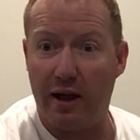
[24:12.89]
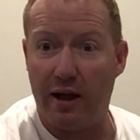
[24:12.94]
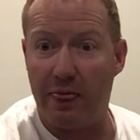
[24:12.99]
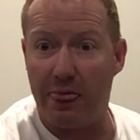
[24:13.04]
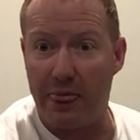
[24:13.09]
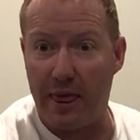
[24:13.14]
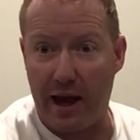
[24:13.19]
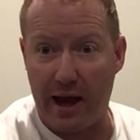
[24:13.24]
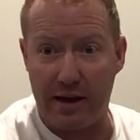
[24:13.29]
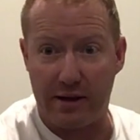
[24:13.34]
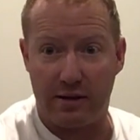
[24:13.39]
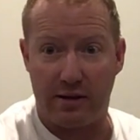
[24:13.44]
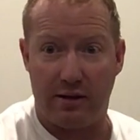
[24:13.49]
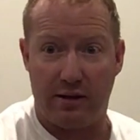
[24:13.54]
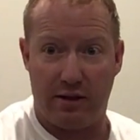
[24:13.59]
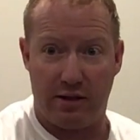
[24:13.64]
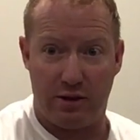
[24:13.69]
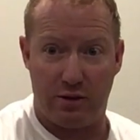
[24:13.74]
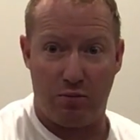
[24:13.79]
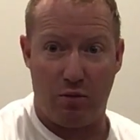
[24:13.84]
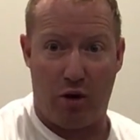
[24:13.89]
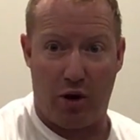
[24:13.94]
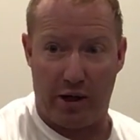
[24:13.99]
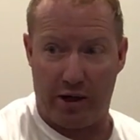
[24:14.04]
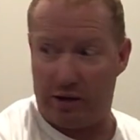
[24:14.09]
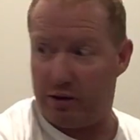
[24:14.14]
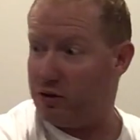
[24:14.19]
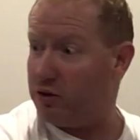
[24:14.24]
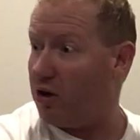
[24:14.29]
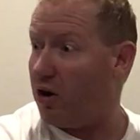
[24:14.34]
And that is my
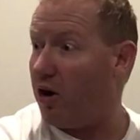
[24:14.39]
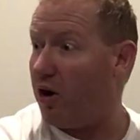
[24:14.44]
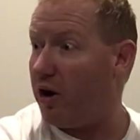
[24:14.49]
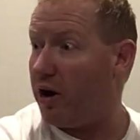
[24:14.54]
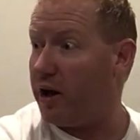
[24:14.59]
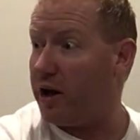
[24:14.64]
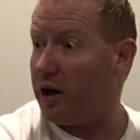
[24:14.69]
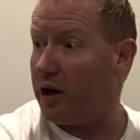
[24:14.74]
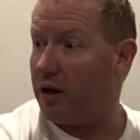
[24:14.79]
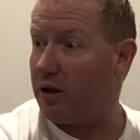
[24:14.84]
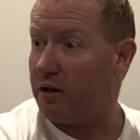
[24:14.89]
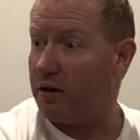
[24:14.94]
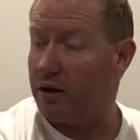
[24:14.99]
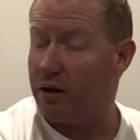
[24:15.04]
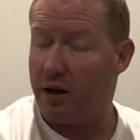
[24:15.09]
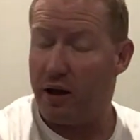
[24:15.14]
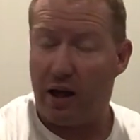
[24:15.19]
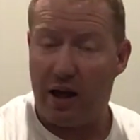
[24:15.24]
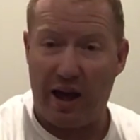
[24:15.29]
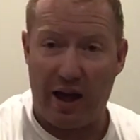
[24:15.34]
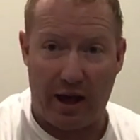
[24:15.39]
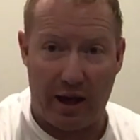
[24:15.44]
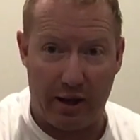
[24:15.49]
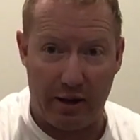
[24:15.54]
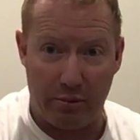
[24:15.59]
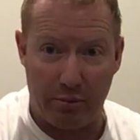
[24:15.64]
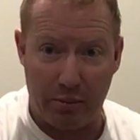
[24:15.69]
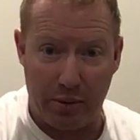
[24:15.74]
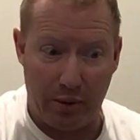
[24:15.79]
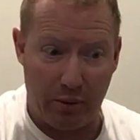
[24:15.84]
entire
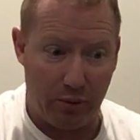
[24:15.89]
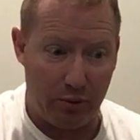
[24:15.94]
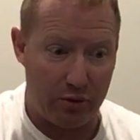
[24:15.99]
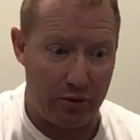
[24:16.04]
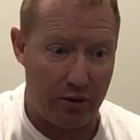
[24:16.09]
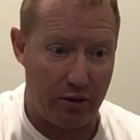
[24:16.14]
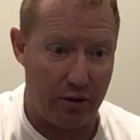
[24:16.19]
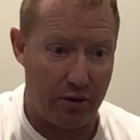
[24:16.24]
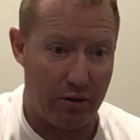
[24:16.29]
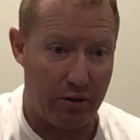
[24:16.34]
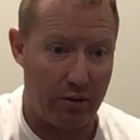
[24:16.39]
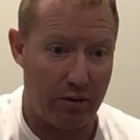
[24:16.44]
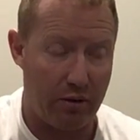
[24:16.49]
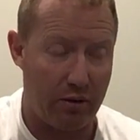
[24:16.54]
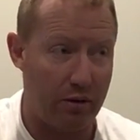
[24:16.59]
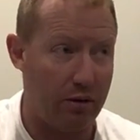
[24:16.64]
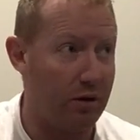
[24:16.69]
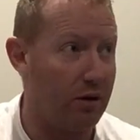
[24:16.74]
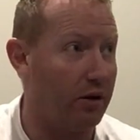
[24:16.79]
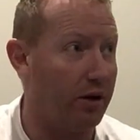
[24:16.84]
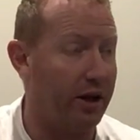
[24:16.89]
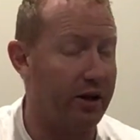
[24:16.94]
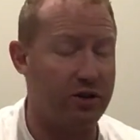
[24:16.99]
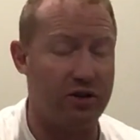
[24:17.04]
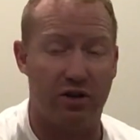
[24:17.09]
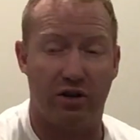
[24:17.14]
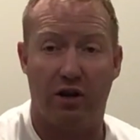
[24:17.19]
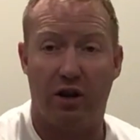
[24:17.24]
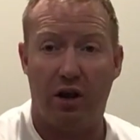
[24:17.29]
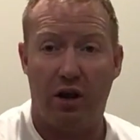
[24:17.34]
unbuilt
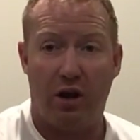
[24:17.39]
collection.